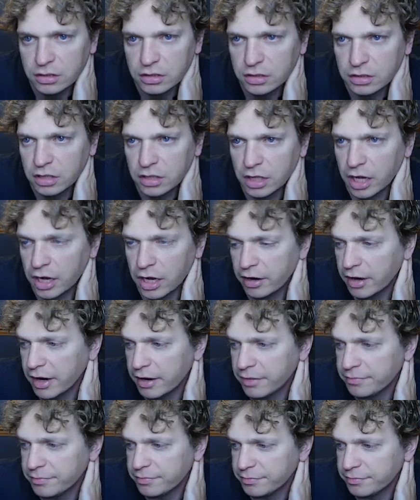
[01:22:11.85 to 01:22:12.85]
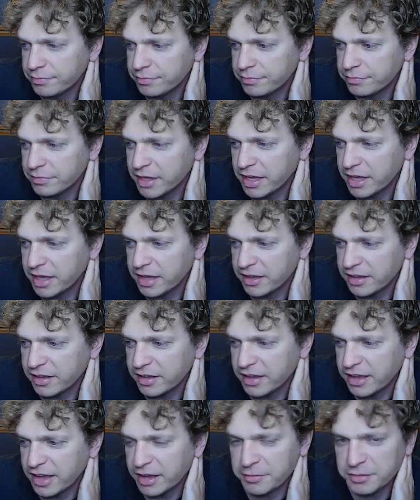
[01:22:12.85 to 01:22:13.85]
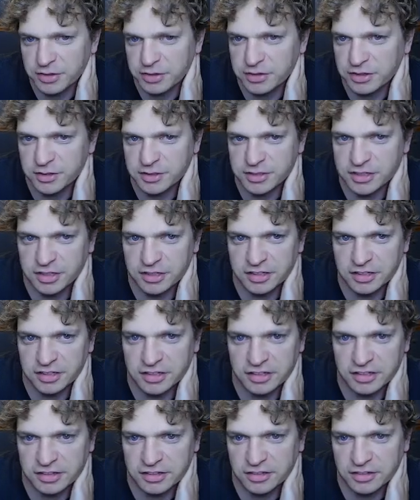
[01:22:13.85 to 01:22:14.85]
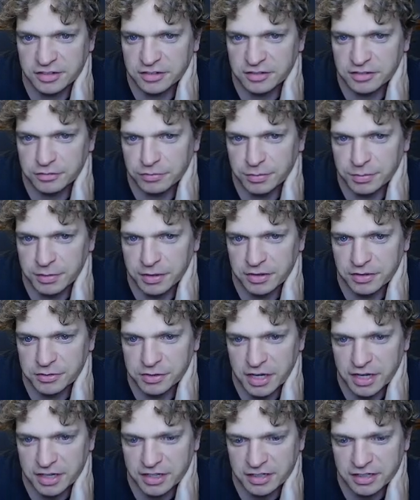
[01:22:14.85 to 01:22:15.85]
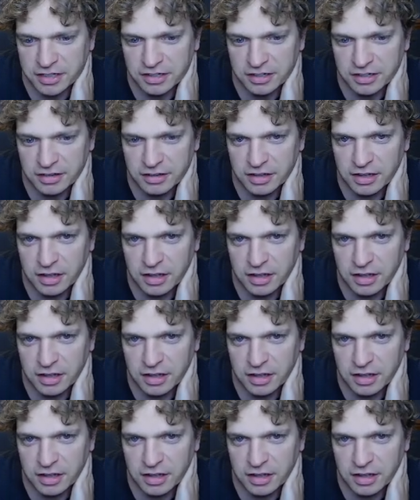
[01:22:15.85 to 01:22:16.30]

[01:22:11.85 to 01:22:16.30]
All right. Yeah. I mean, they're gonna rip another dragon here.